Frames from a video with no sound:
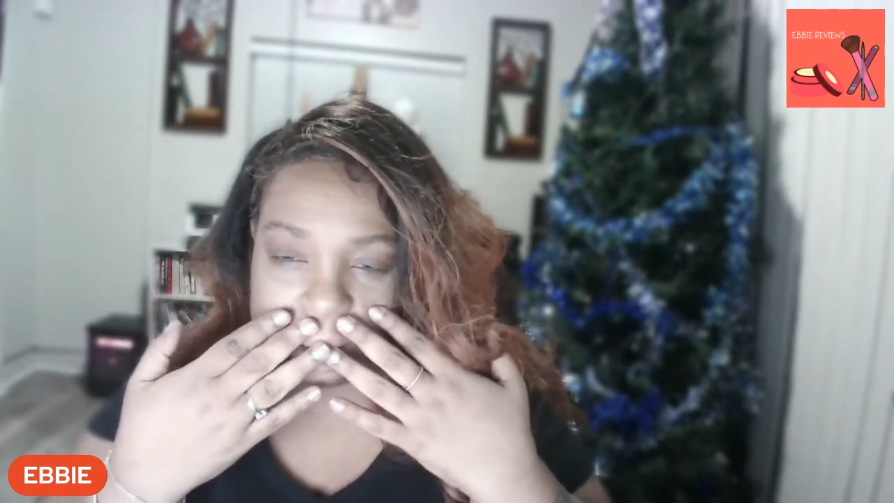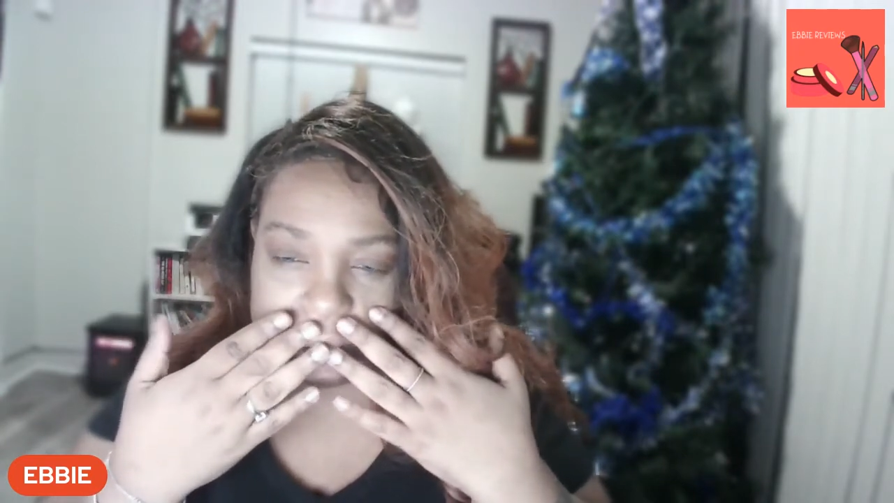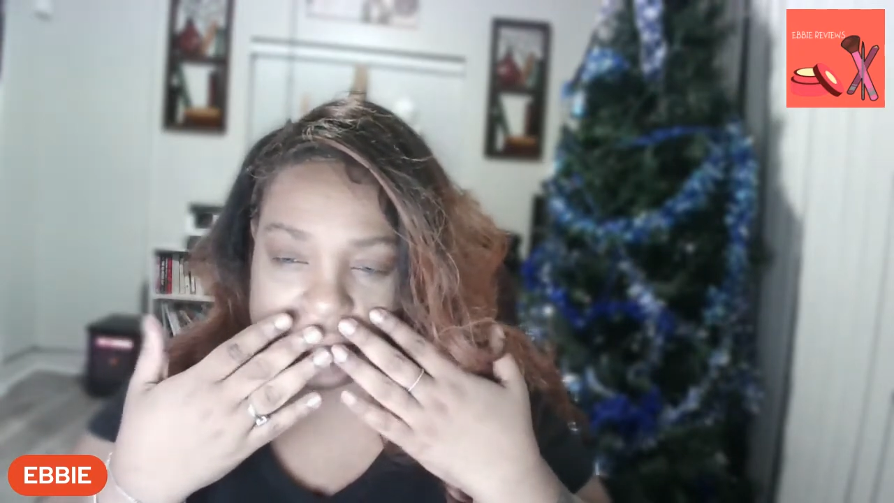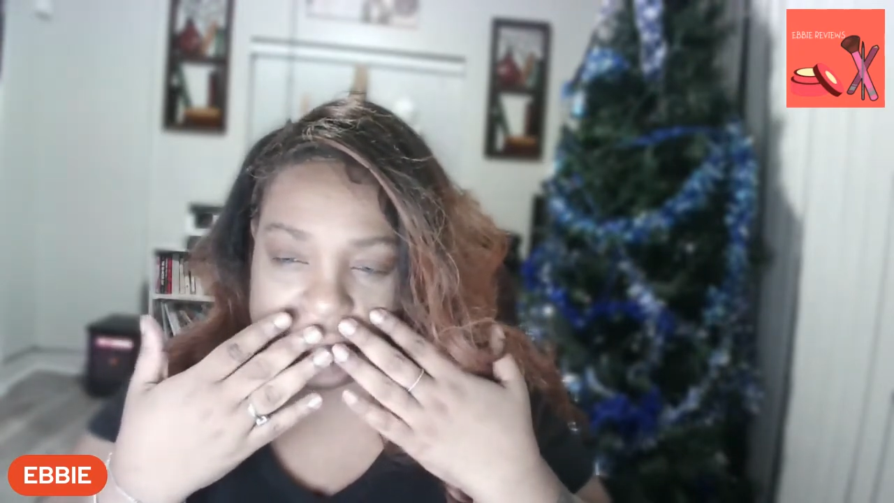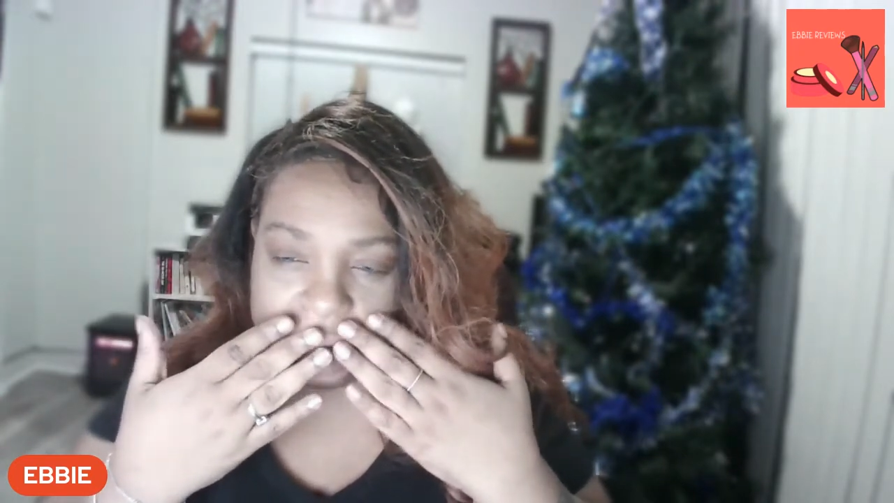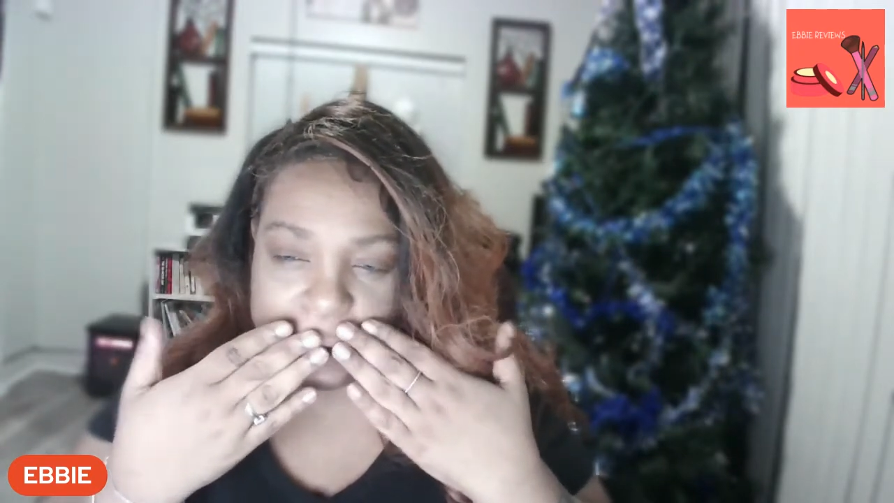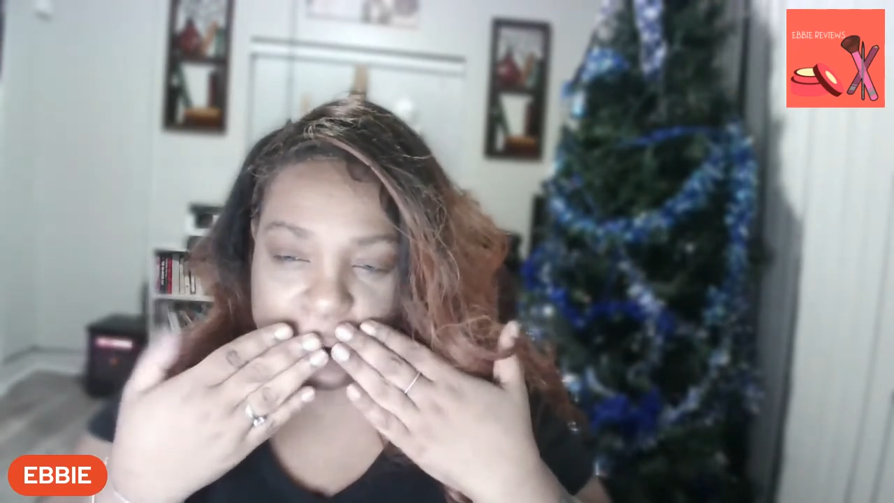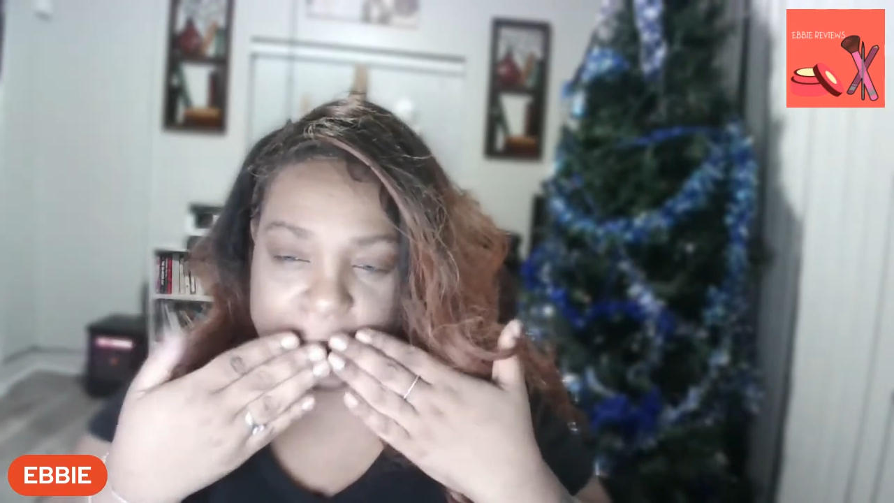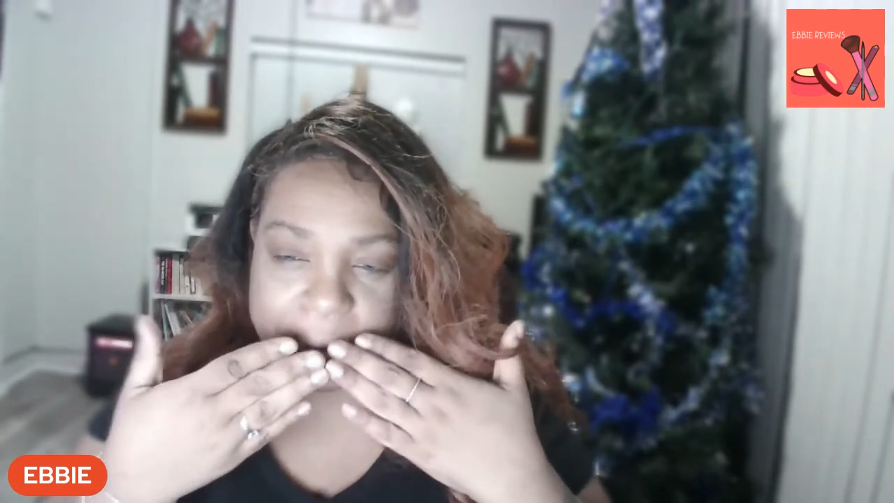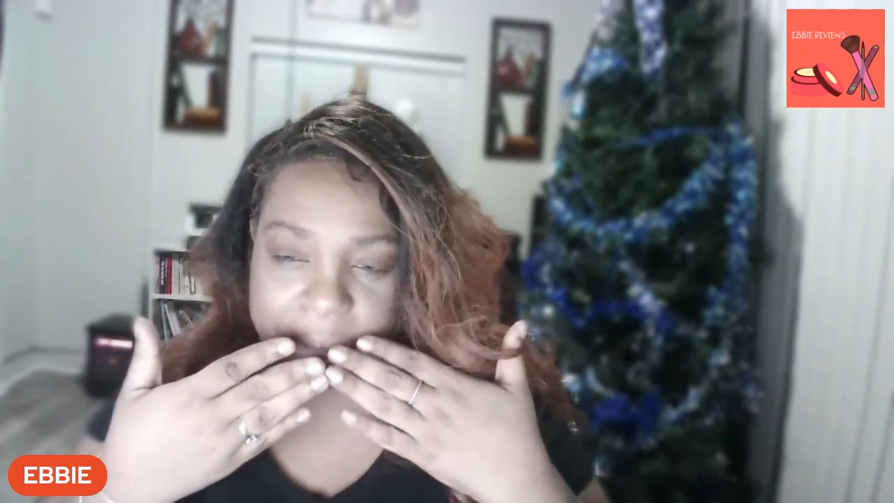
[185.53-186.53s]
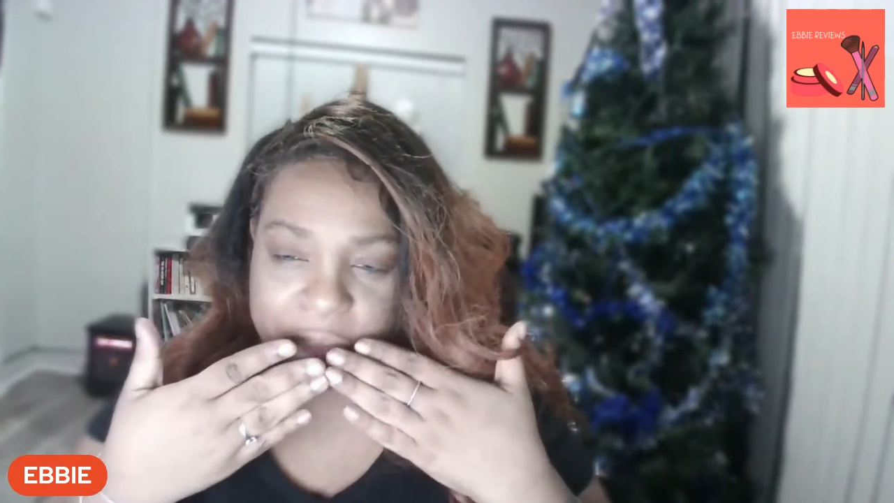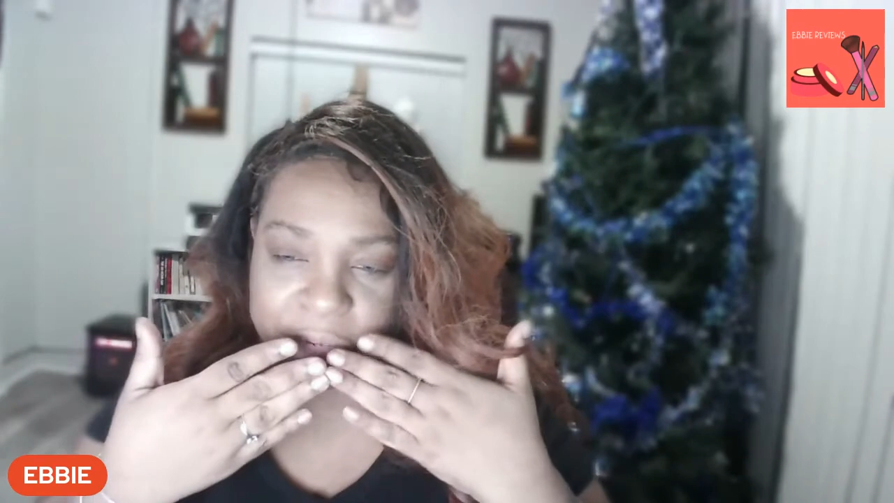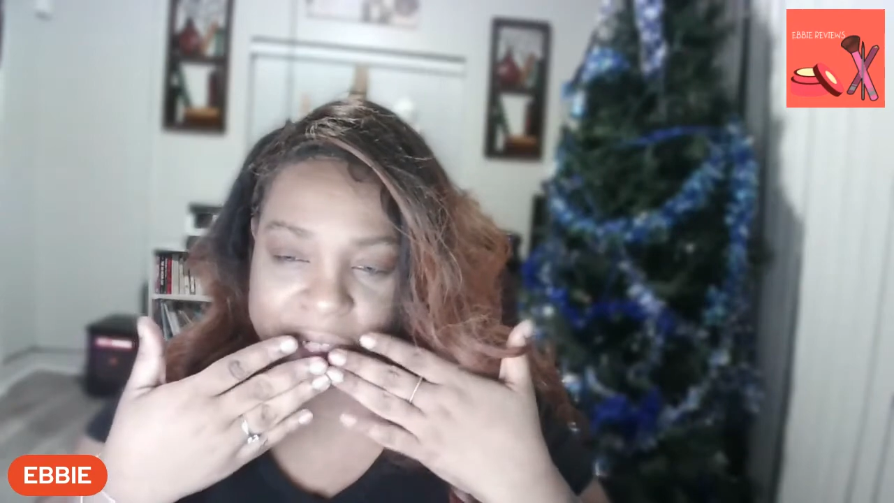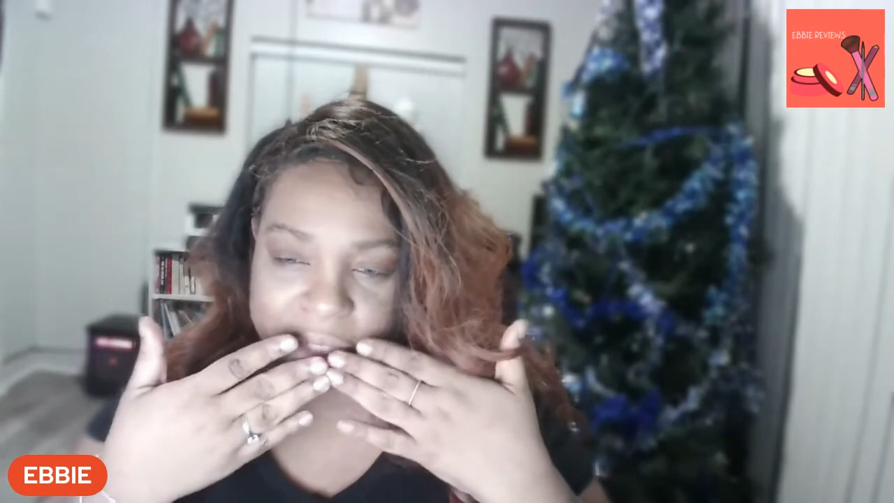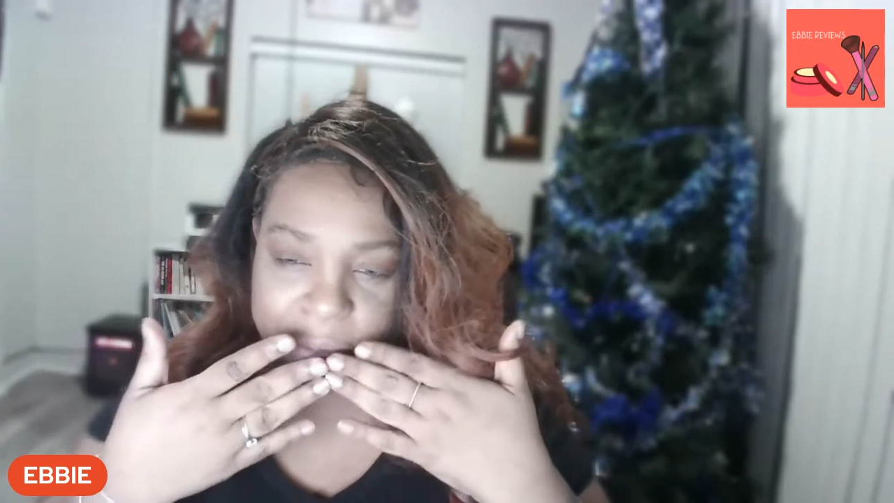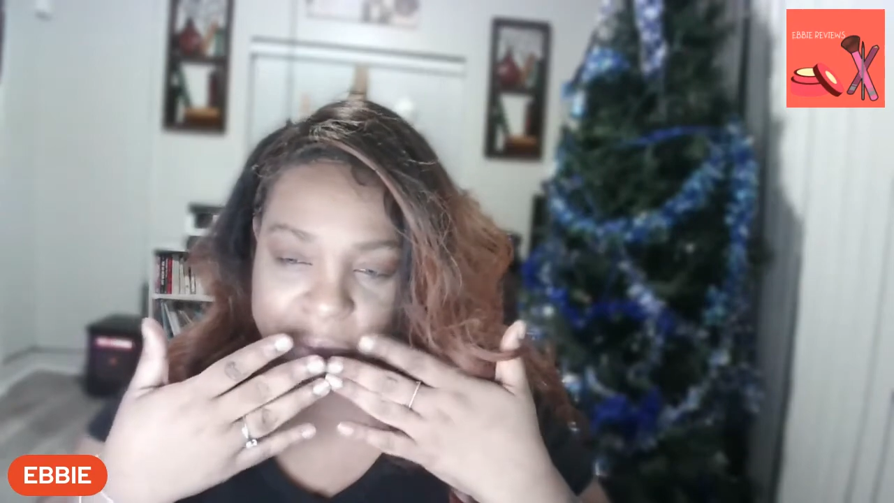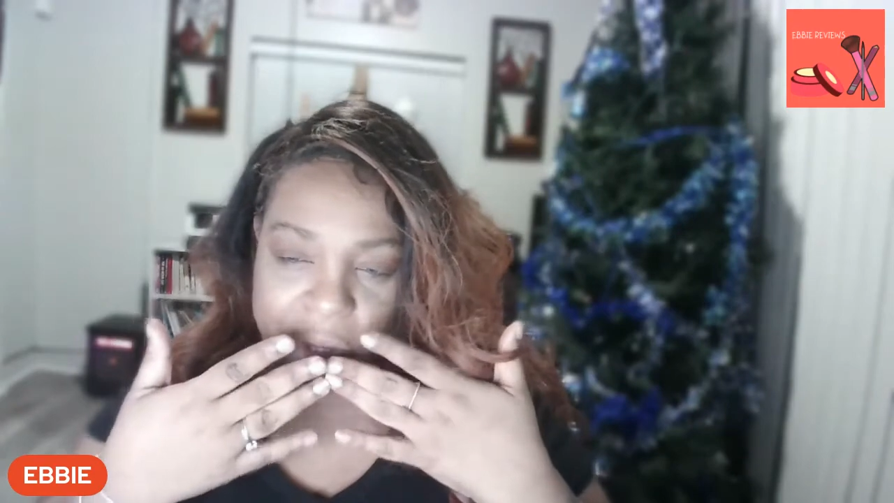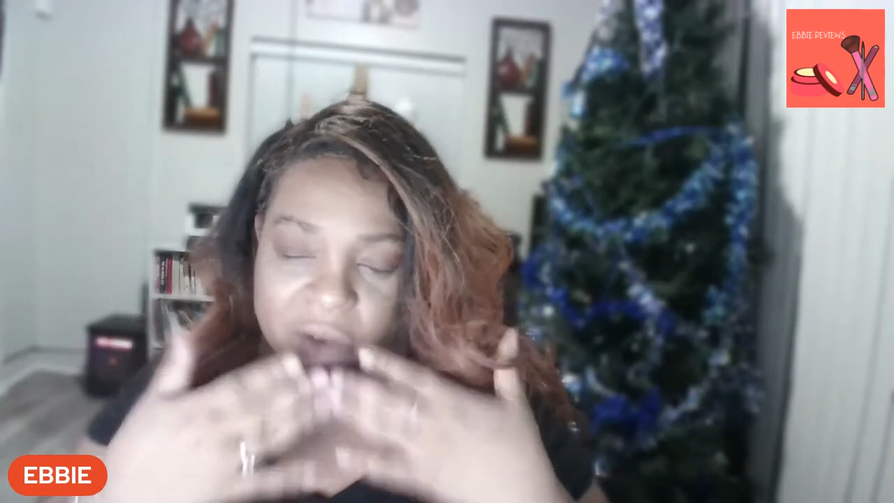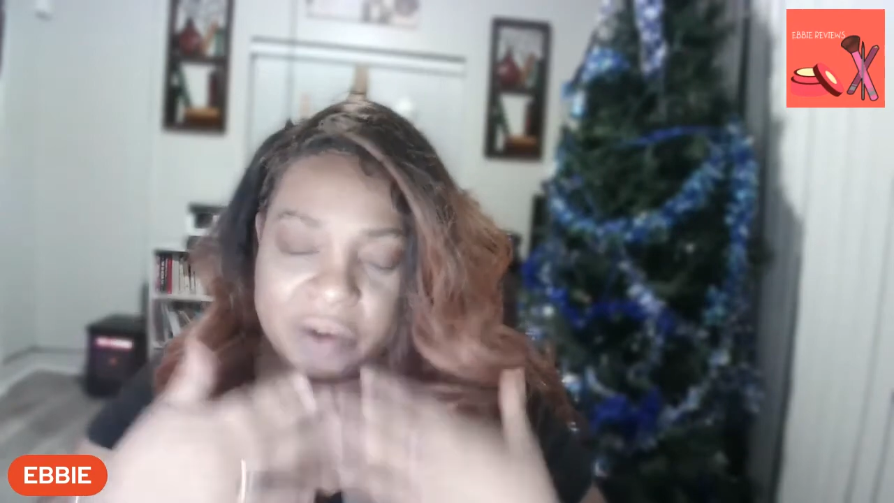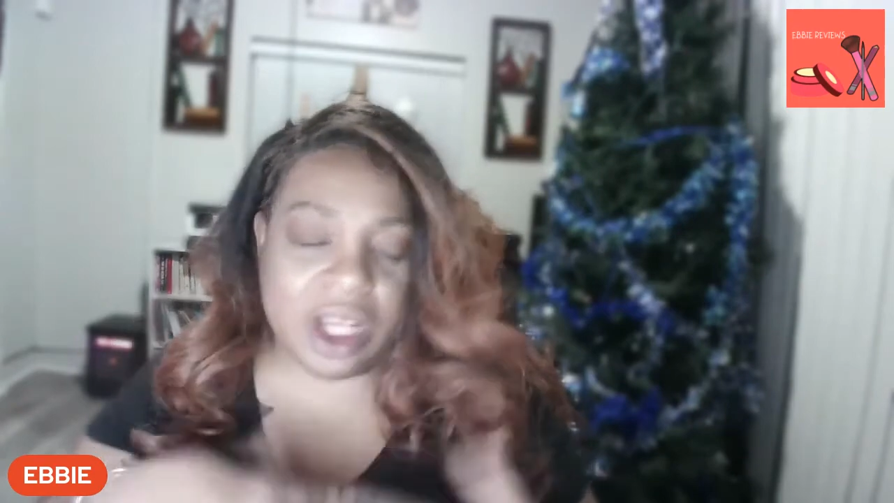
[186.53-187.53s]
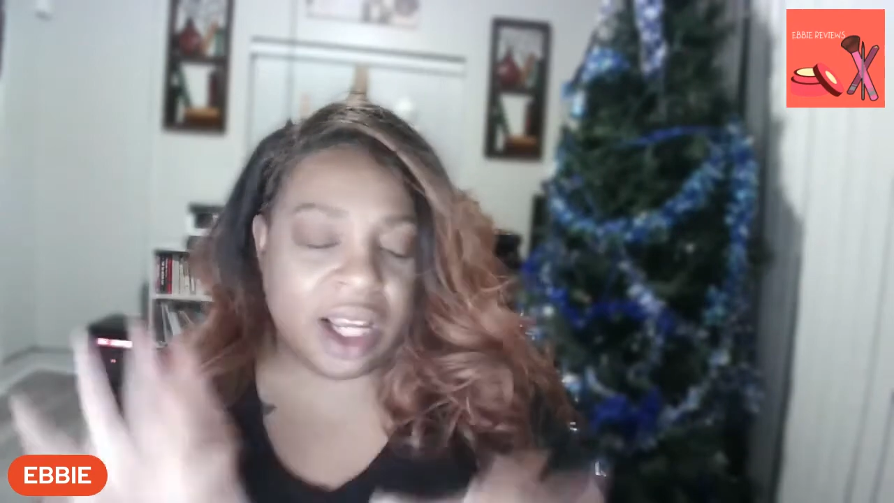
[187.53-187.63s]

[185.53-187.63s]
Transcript: I came home, I popped the rest of them off.